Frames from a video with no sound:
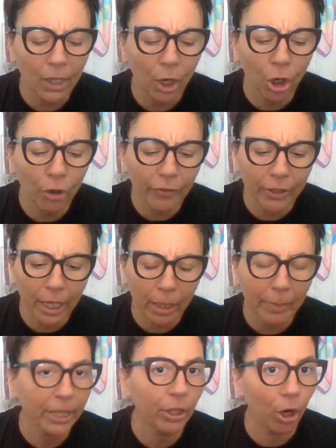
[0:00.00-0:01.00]

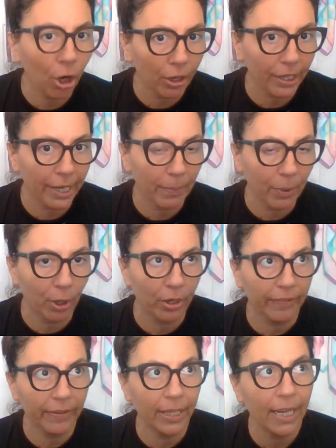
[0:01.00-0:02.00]
overcoming the heartache part
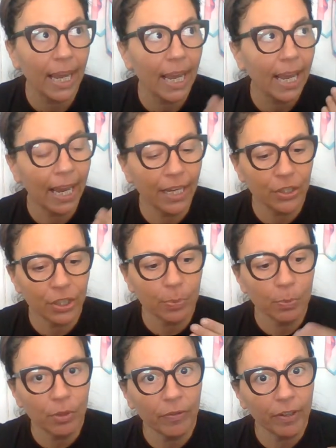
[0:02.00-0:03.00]
of it and just
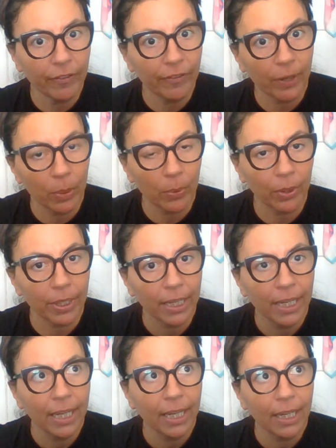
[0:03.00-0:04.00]
moving forward
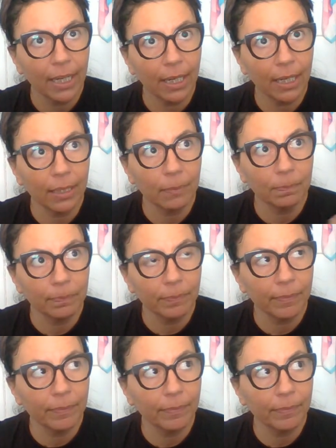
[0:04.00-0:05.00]

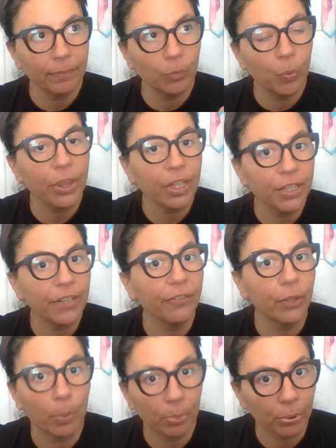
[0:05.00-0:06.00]
with a
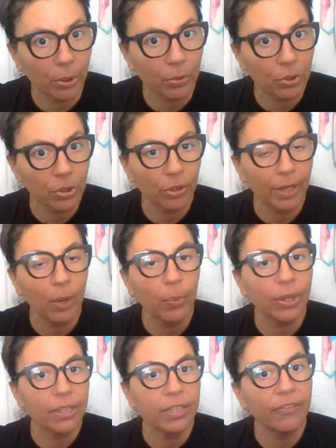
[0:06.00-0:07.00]
different approach. Okay.
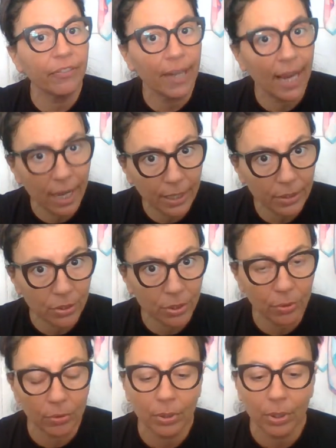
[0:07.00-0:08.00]
With a different
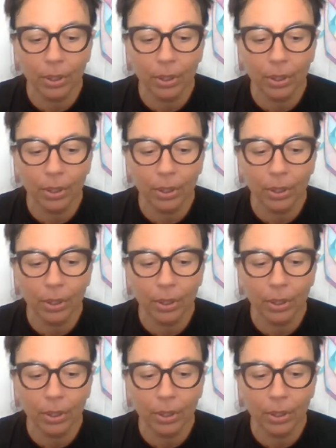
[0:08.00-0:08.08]
attitude.